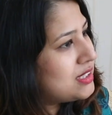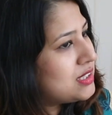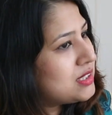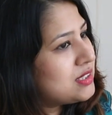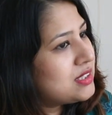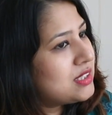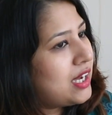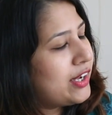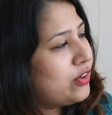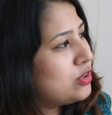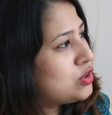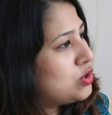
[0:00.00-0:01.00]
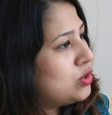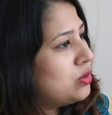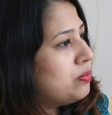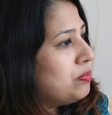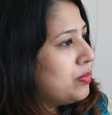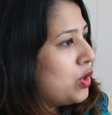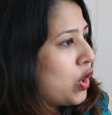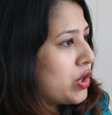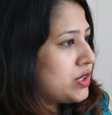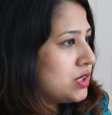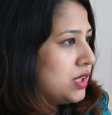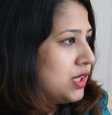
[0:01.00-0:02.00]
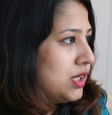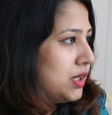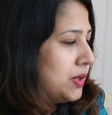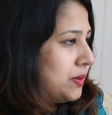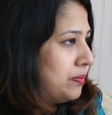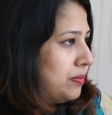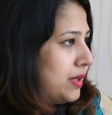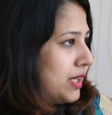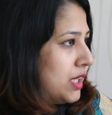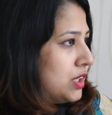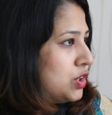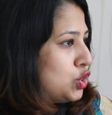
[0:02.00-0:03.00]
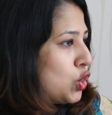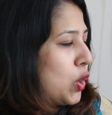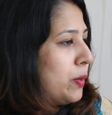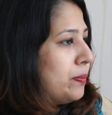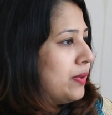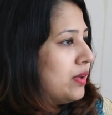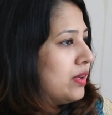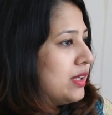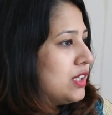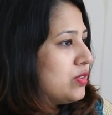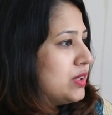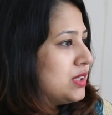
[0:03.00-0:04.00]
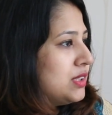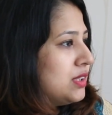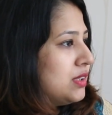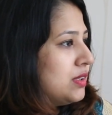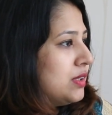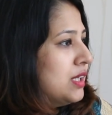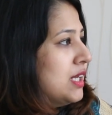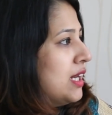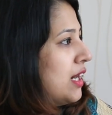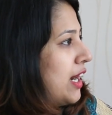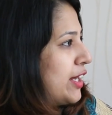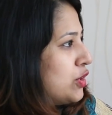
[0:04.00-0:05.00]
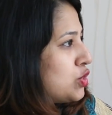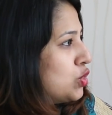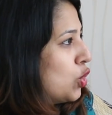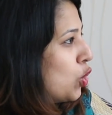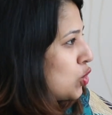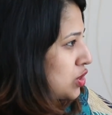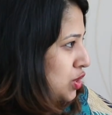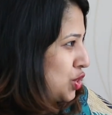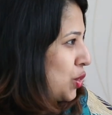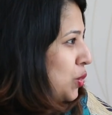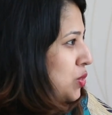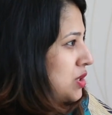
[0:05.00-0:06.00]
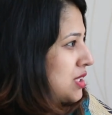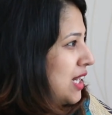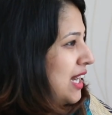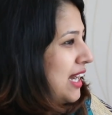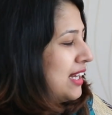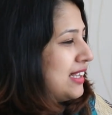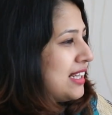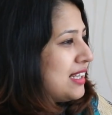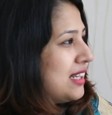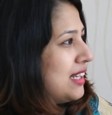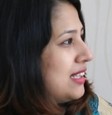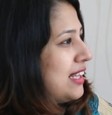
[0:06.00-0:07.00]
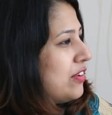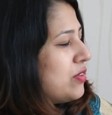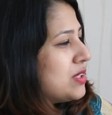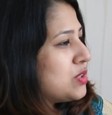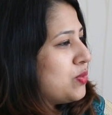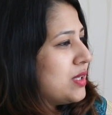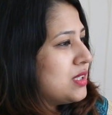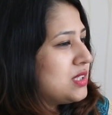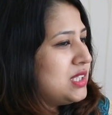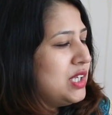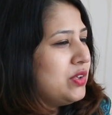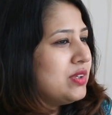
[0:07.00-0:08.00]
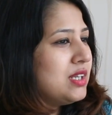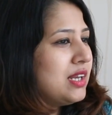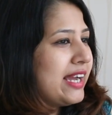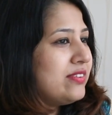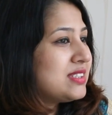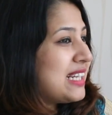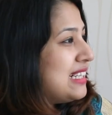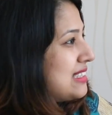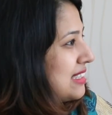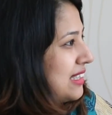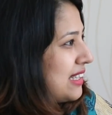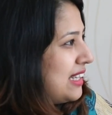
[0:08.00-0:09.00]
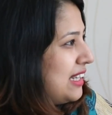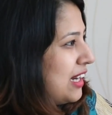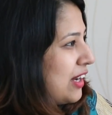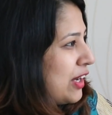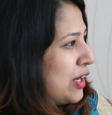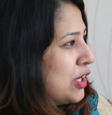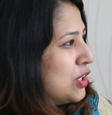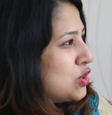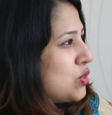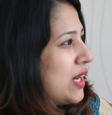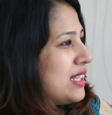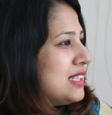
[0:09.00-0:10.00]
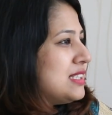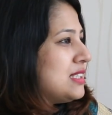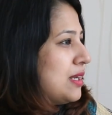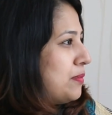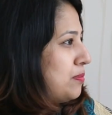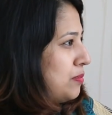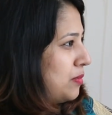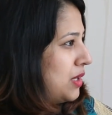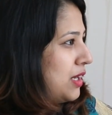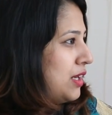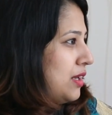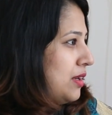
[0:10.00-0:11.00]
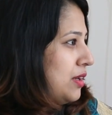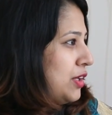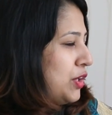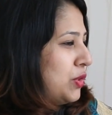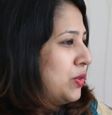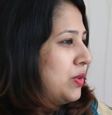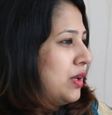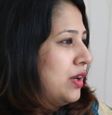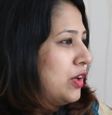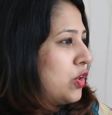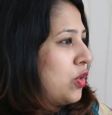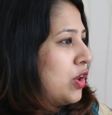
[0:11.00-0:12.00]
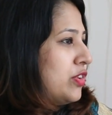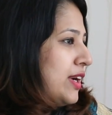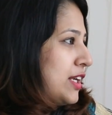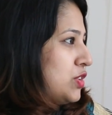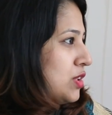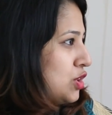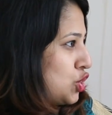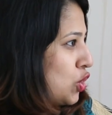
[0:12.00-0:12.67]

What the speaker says: centers, I also got another job. It was I used to host shows. And there was one serial, Lifestyle Zindagi Ka. So I did some, contractual